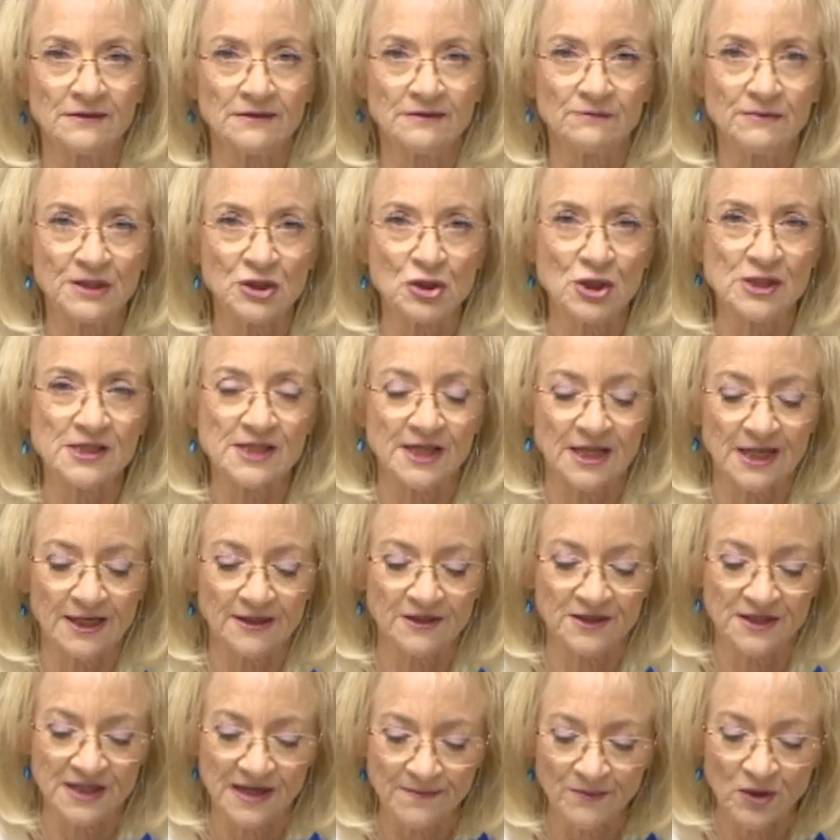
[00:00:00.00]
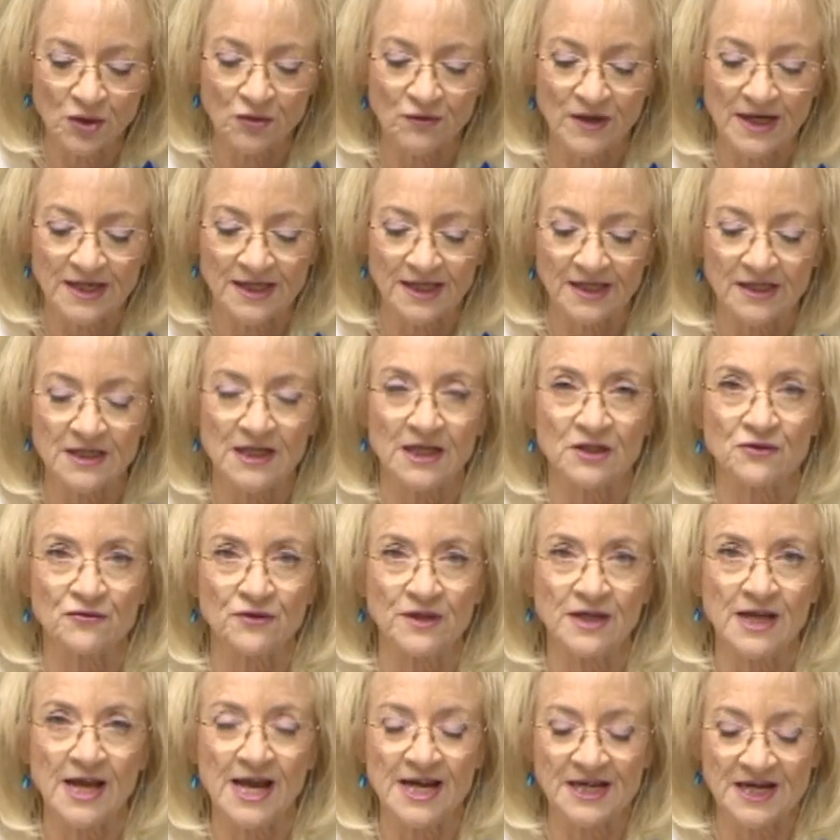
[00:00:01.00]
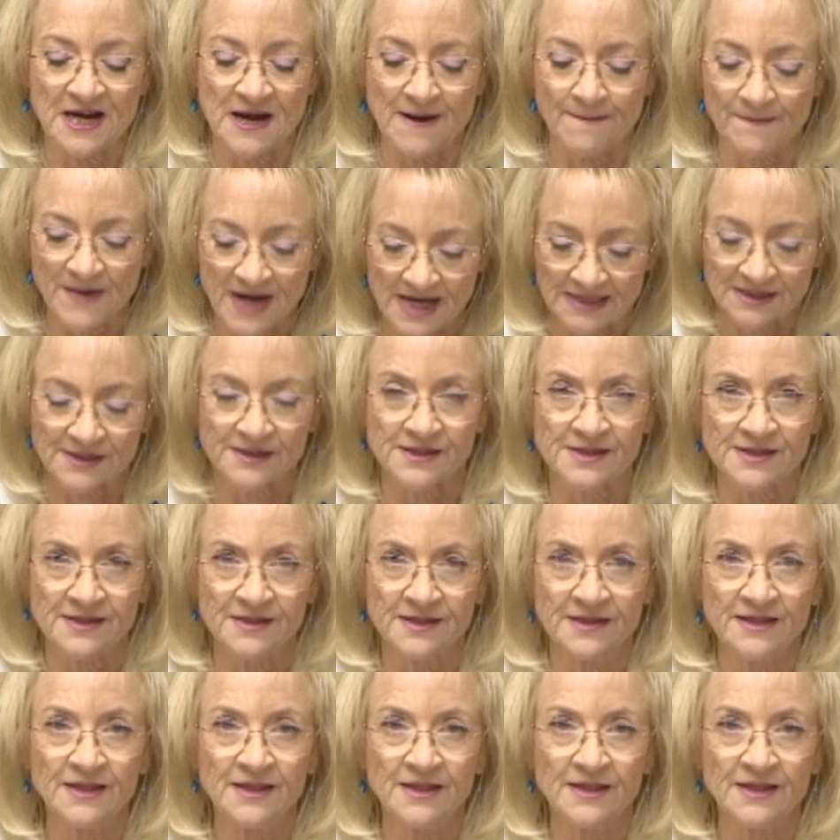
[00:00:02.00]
which is a democratic country, and Hamas,